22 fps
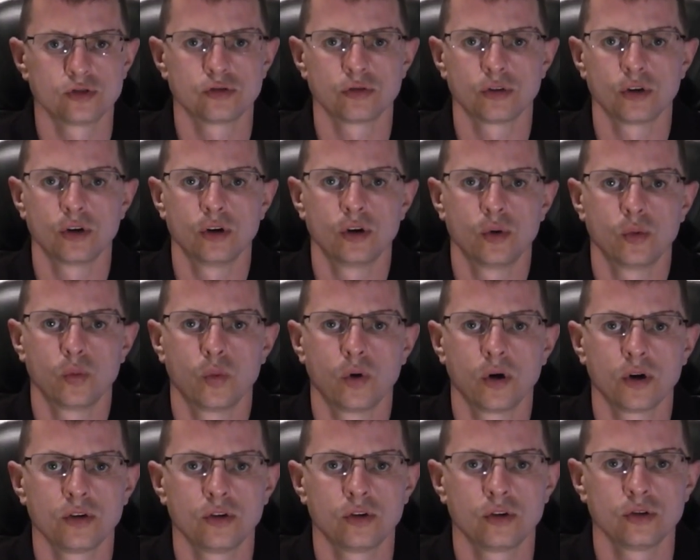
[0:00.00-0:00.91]
draw
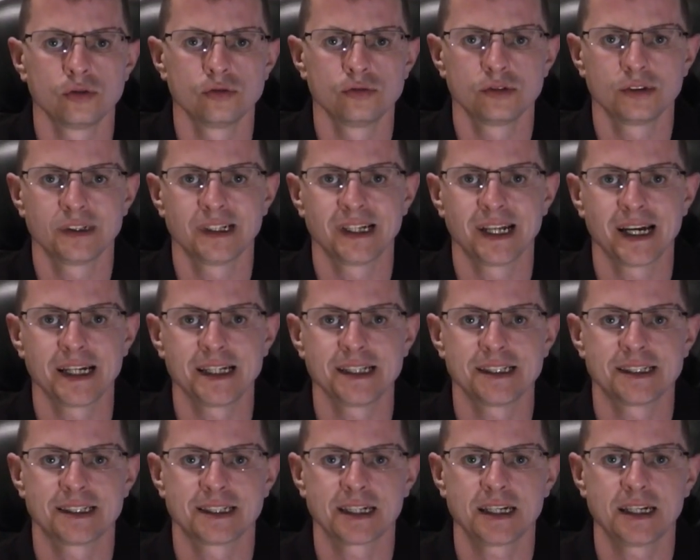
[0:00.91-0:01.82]
one hundred and
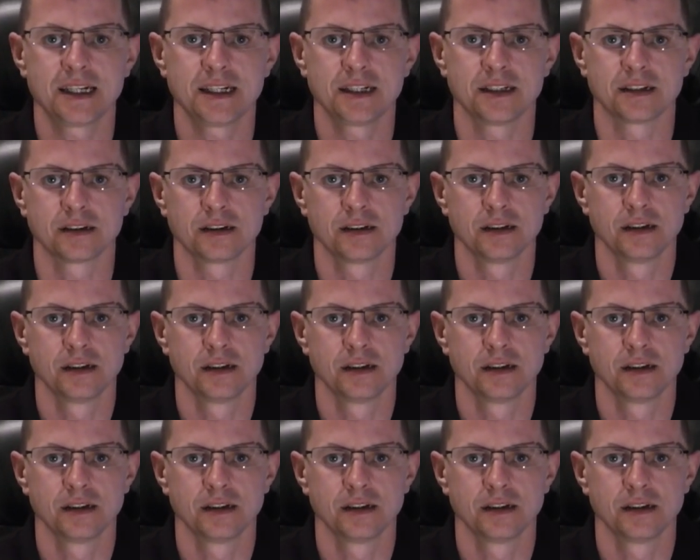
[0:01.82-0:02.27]
eighteen